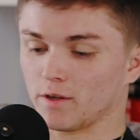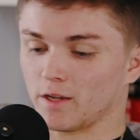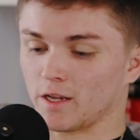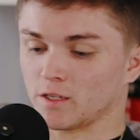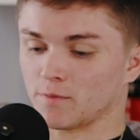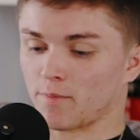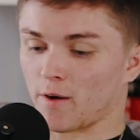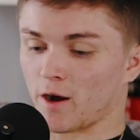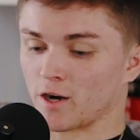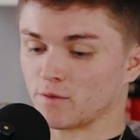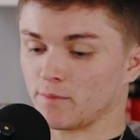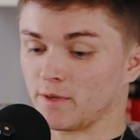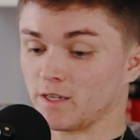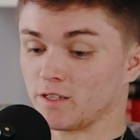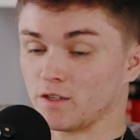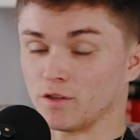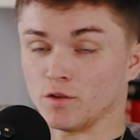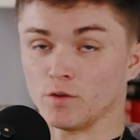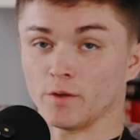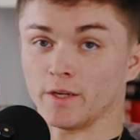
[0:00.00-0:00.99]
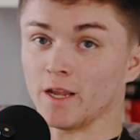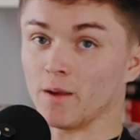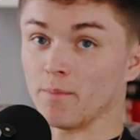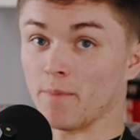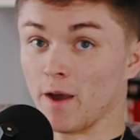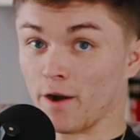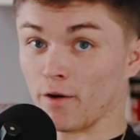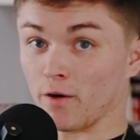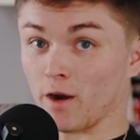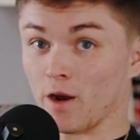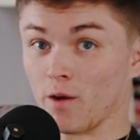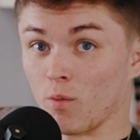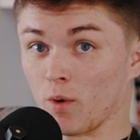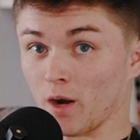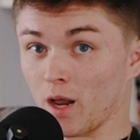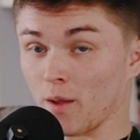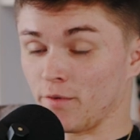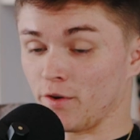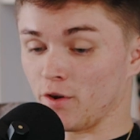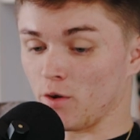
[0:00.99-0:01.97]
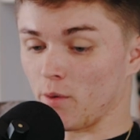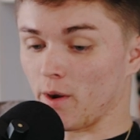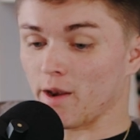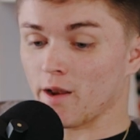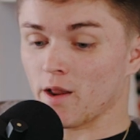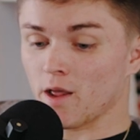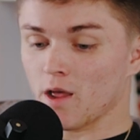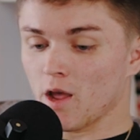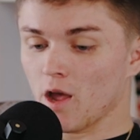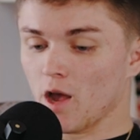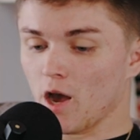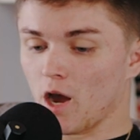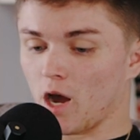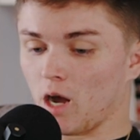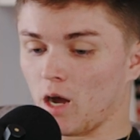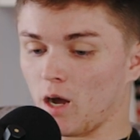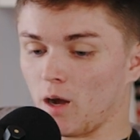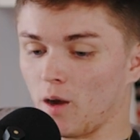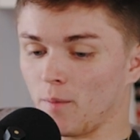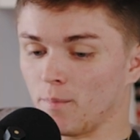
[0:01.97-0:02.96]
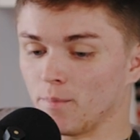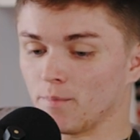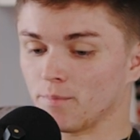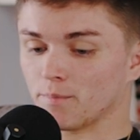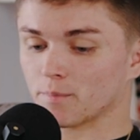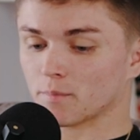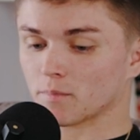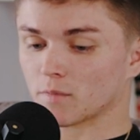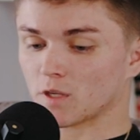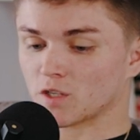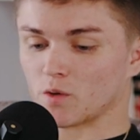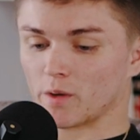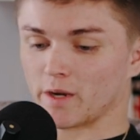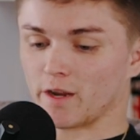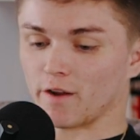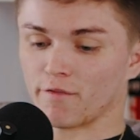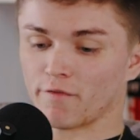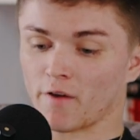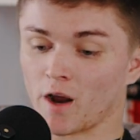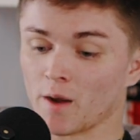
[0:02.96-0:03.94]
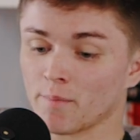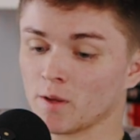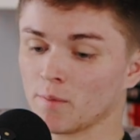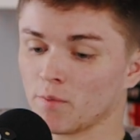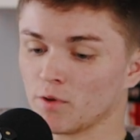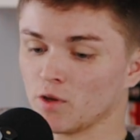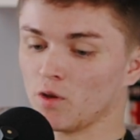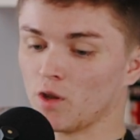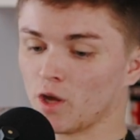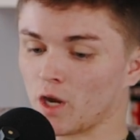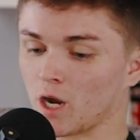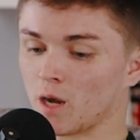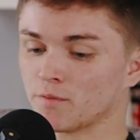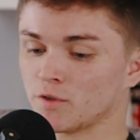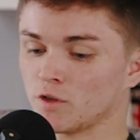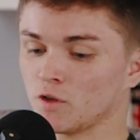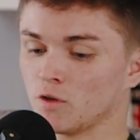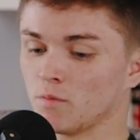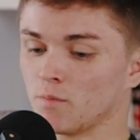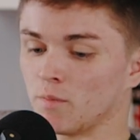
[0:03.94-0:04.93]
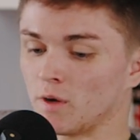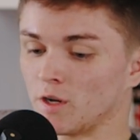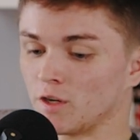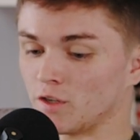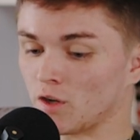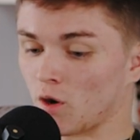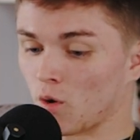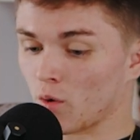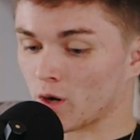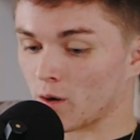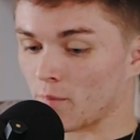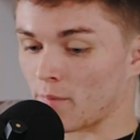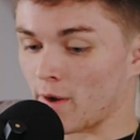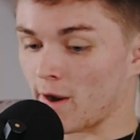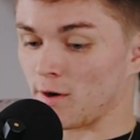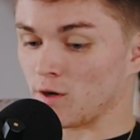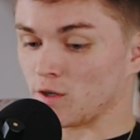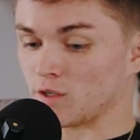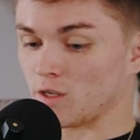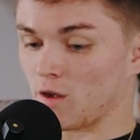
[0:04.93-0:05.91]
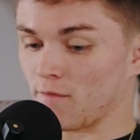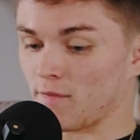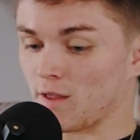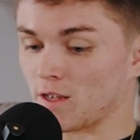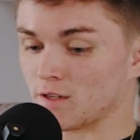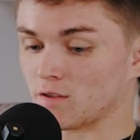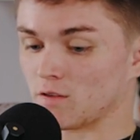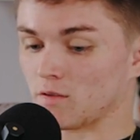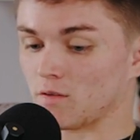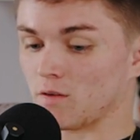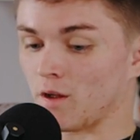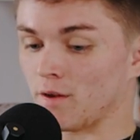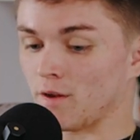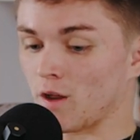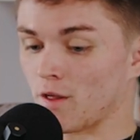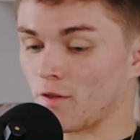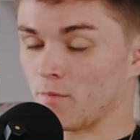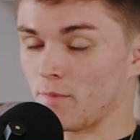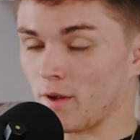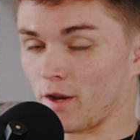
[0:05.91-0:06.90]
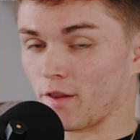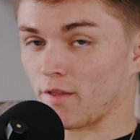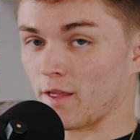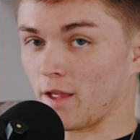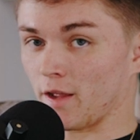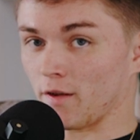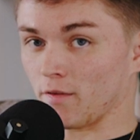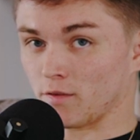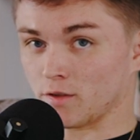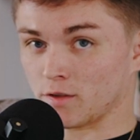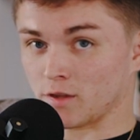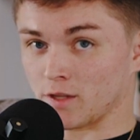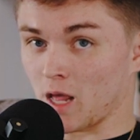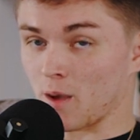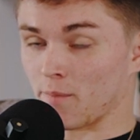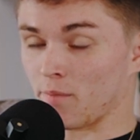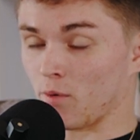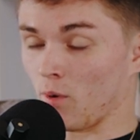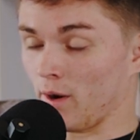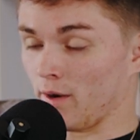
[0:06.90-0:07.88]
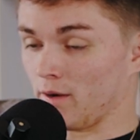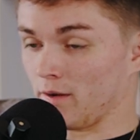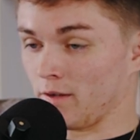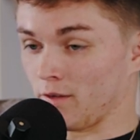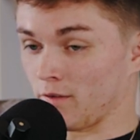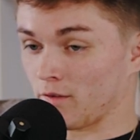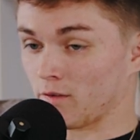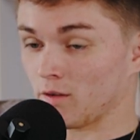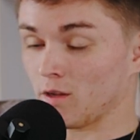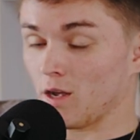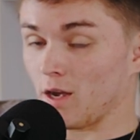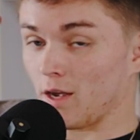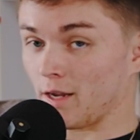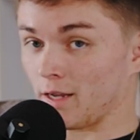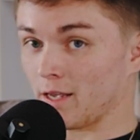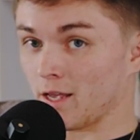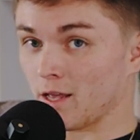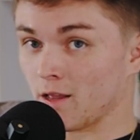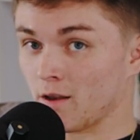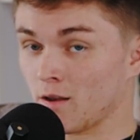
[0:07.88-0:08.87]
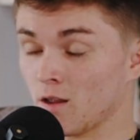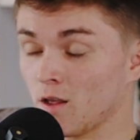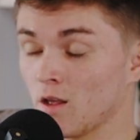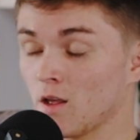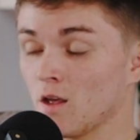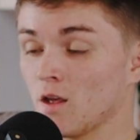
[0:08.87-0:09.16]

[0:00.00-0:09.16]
inspires me to get better at what I'm doing. So again, find people you look up to, but don't compare yourself. That's another big thing to that point is, again,